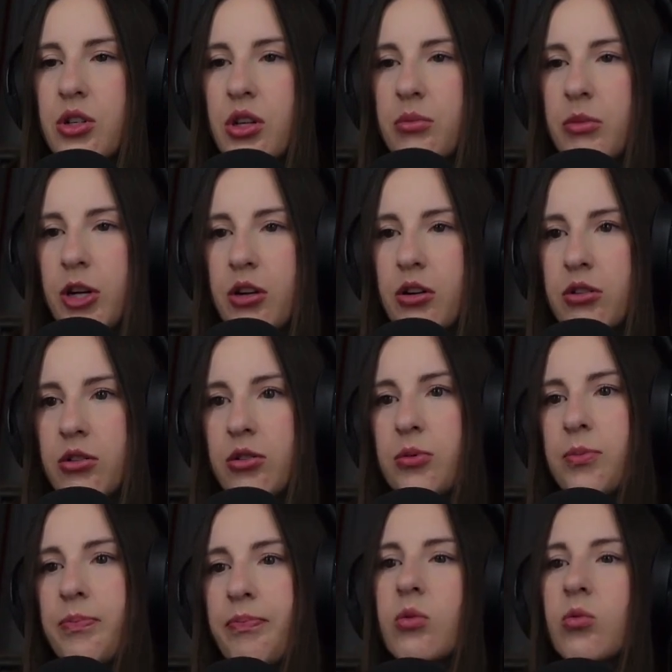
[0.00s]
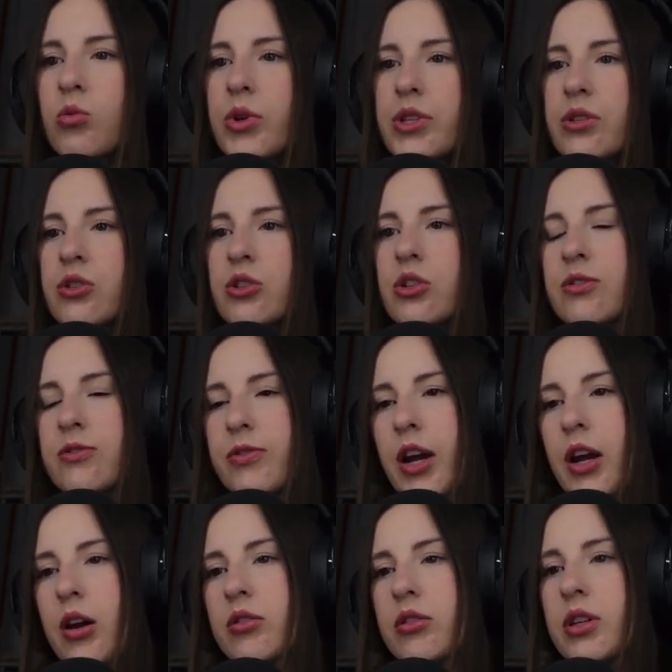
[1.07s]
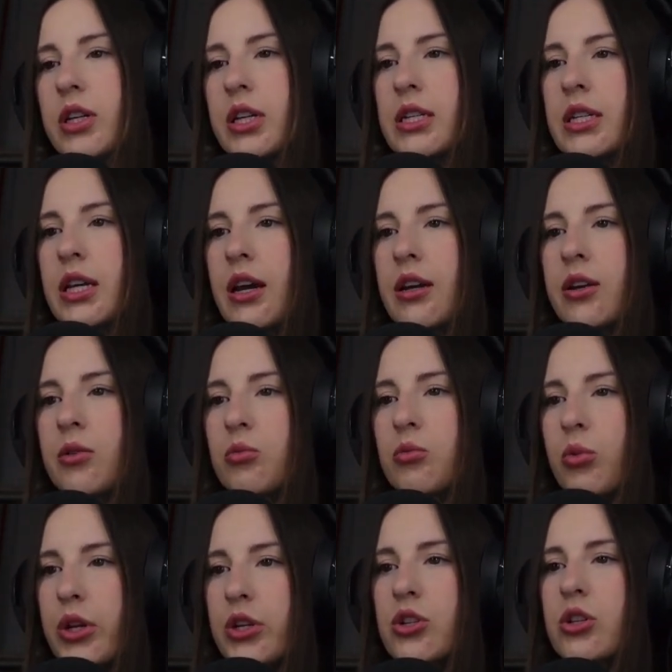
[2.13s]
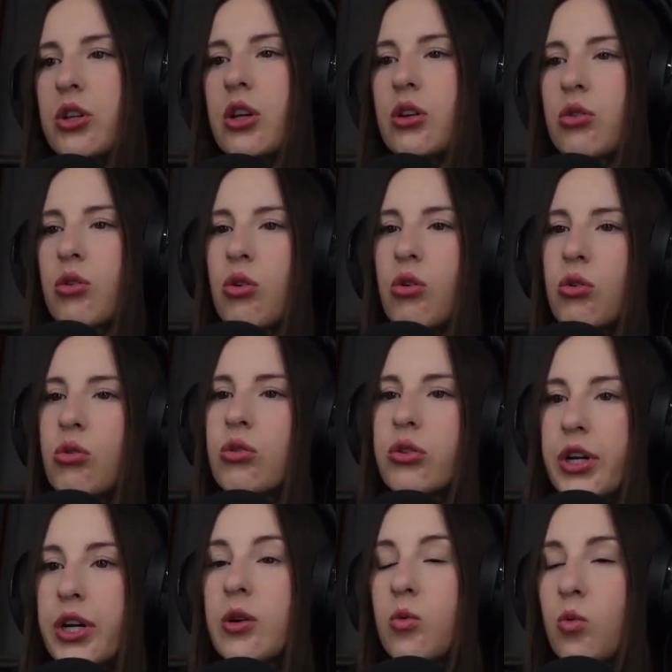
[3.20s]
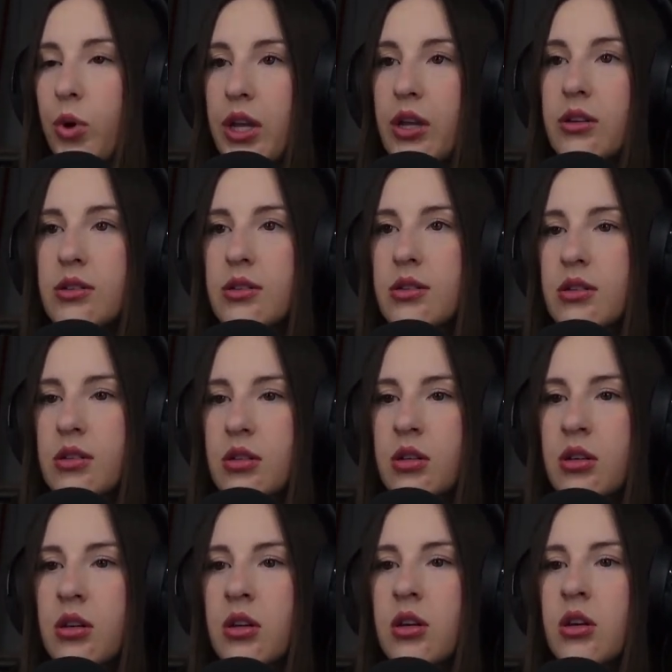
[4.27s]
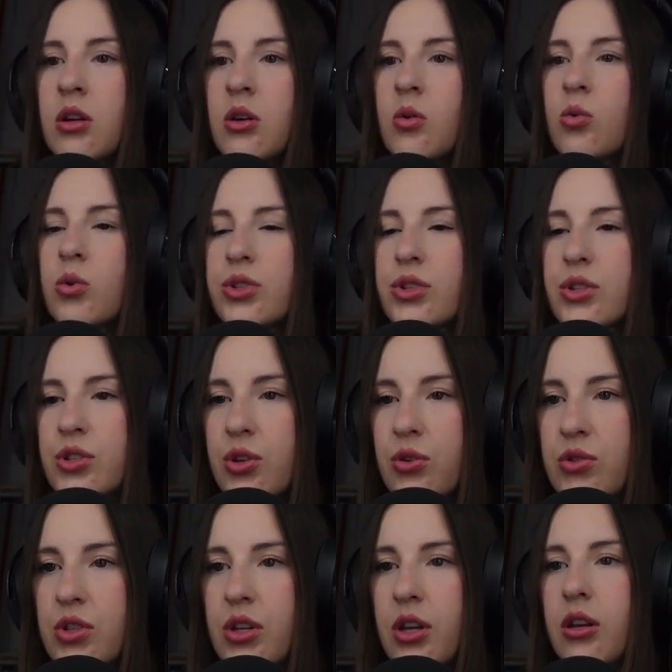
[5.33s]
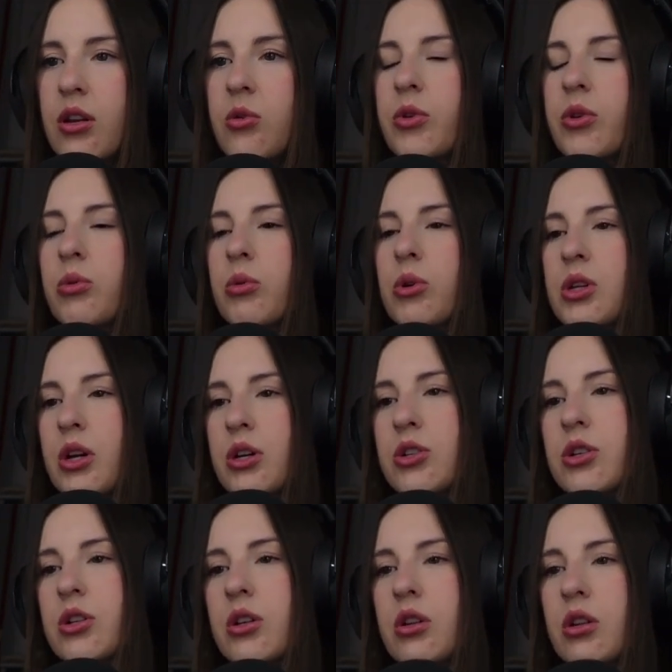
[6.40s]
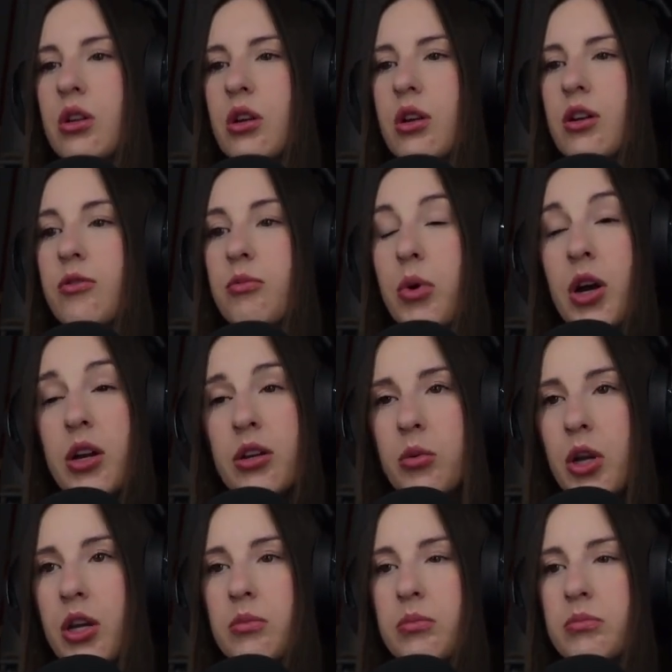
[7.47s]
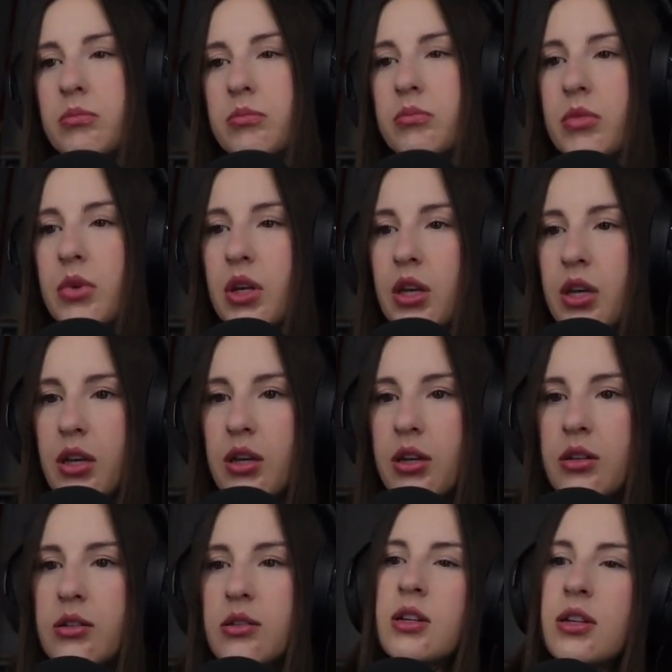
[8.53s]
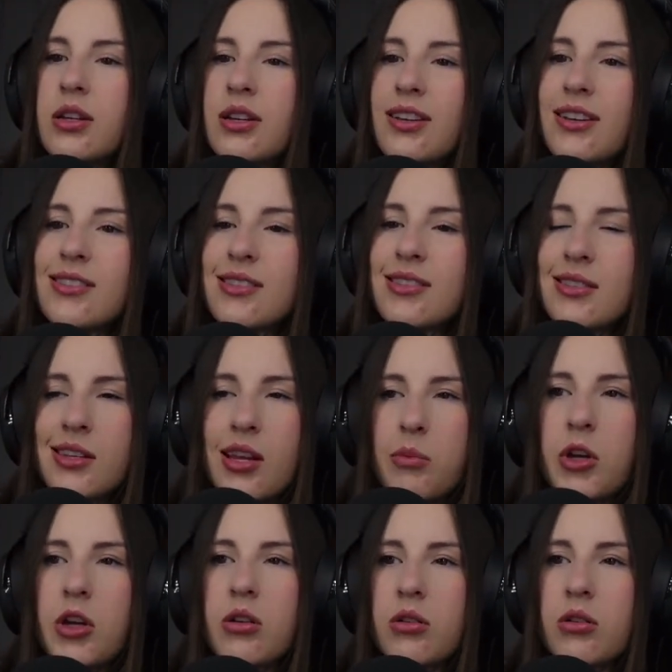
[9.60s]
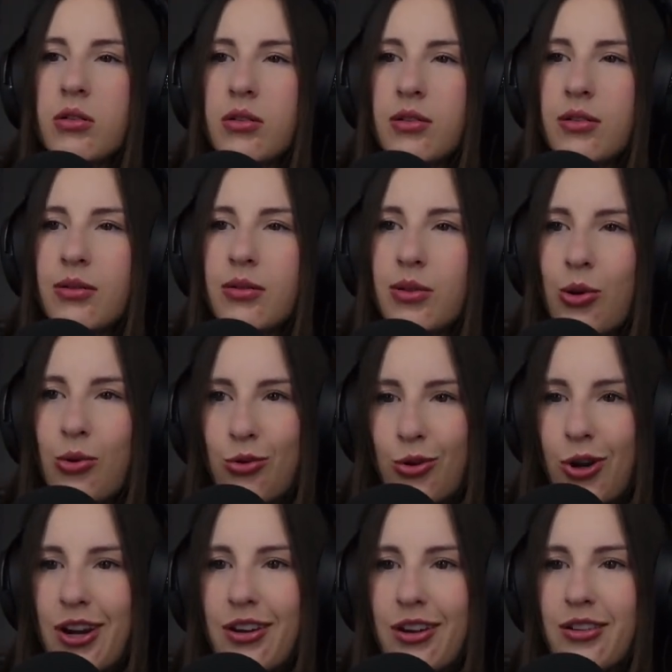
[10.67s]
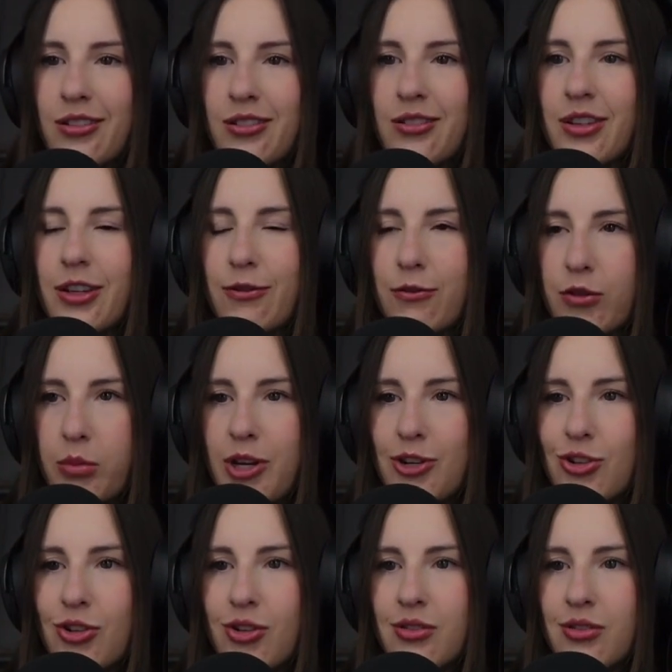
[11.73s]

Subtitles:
my article, researchers found that a diet rich in whole grain wheat was associated with a reduction of body weight and in systemic low-grade inflammation.